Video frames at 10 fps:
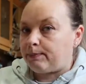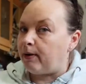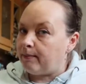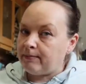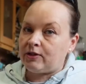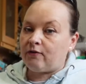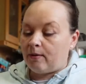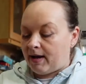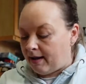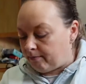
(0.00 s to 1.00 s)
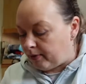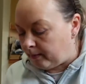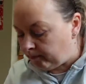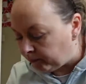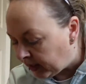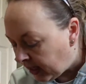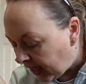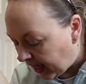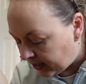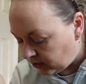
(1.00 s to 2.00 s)
pump. So I've got my hand pump
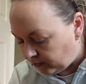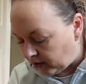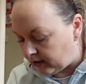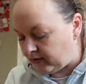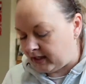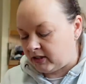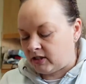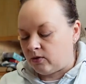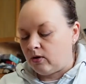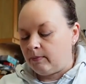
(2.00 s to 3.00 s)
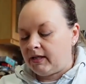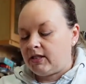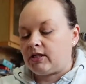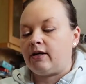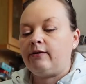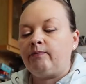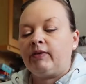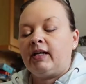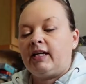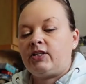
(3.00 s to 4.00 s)
and your 5-inch. So all I'm going to do
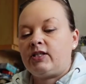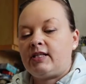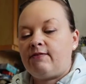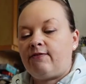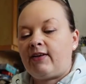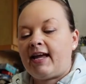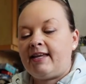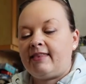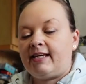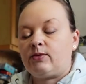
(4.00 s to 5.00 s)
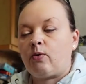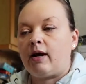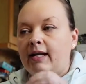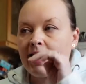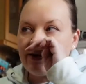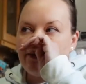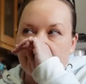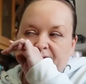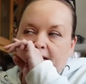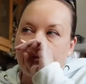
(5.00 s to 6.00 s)
is just inflate this one. Now
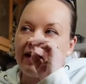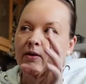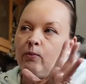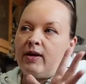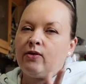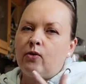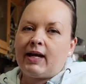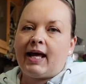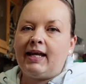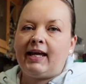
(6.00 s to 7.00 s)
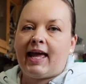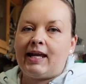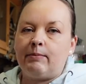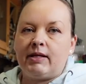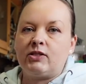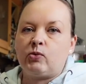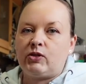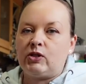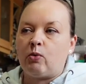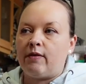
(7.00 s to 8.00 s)
with organic elements,
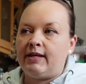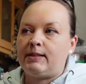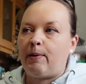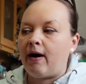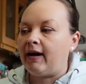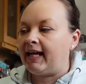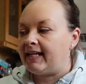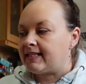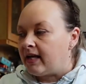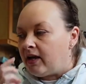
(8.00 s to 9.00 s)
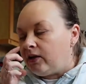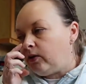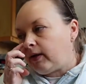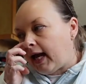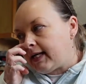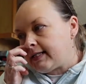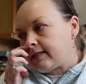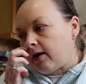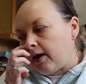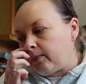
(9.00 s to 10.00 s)
which is what this part is, you can
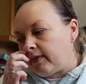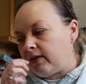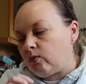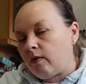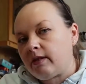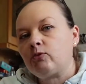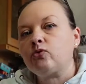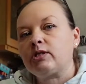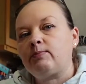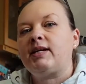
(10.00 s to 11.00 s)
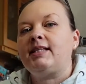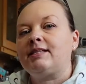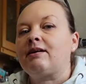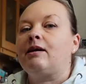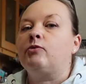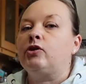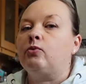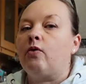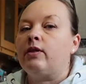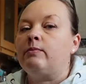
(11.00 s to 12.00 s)
decide whether you want them all to be the same or you
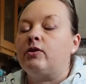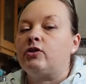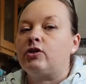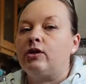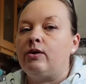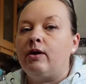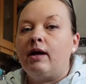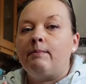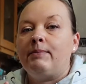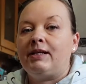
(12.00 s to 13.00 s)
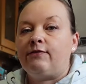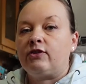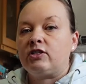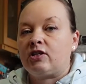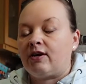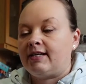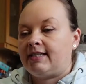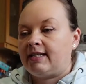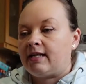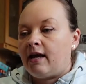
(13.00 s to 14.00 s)
want them to be different
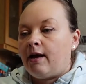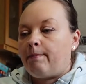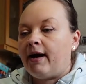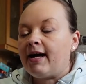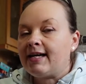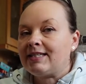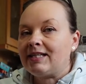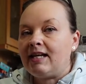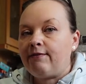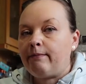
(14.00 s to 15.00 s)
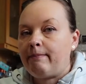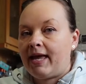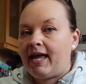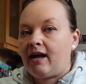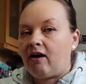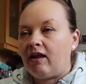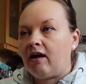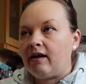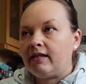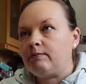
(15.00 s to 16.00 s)
sizes. Personally for me, I
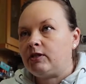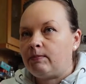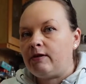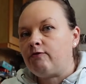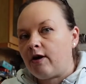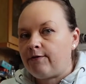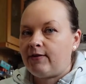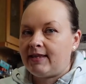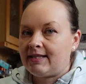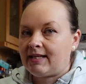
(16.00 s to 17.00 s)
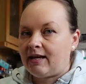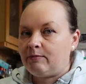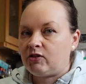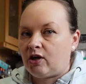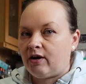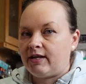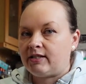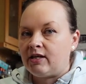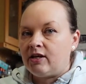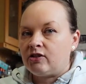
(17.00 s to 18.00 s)
like them to be roughly the same
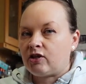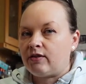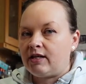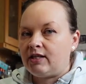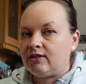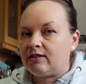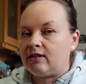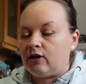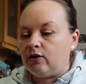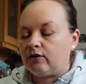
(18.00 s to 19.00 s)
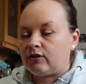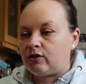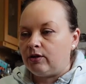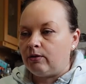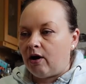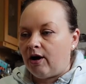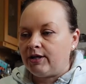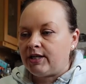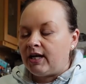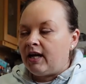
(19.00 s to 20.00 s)
size so that it doesn't look too
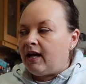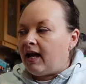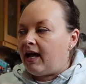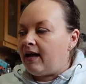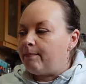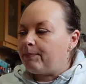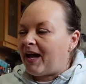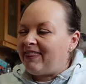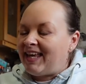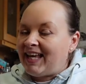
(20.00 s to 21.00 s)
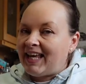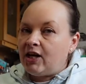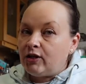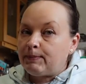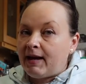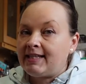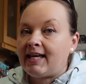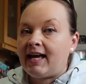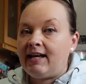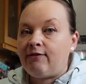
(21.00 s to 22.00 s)
odd. I think it looks
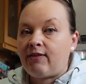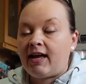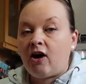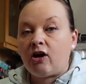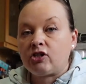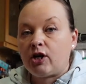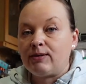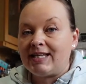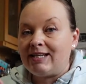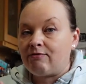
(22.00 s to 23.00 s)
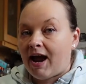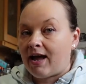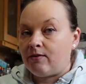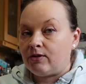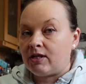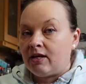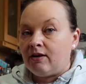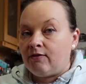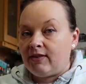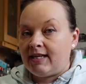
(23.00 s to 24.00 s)
better if they are totally round
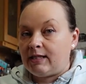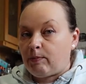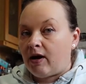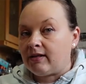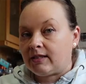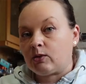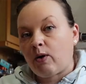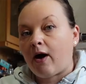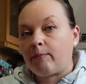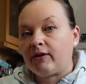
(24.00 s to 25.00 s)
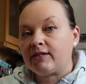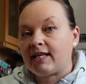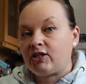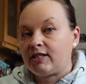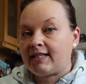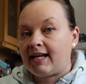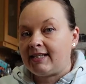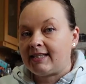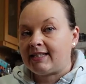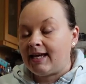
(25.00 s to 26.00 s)
for these parts as well, because they just tend
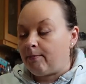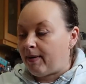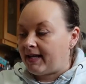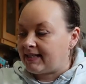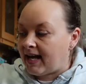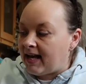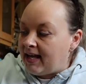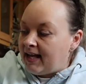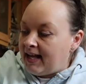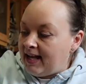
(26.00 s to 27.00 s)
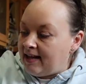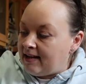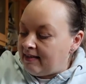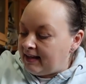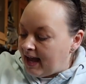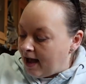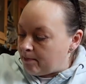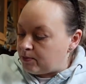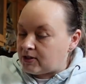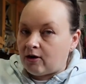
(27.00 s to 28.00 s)
to sit better in the
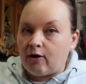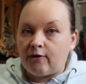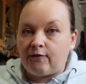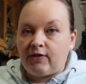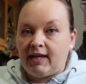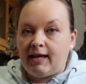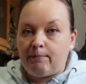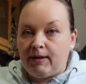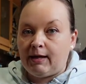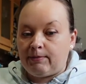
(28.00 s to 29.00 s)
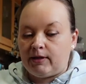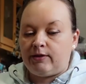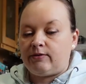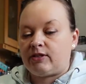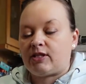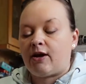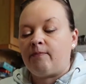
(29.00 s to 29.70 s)
gaps of the bigger balloons. So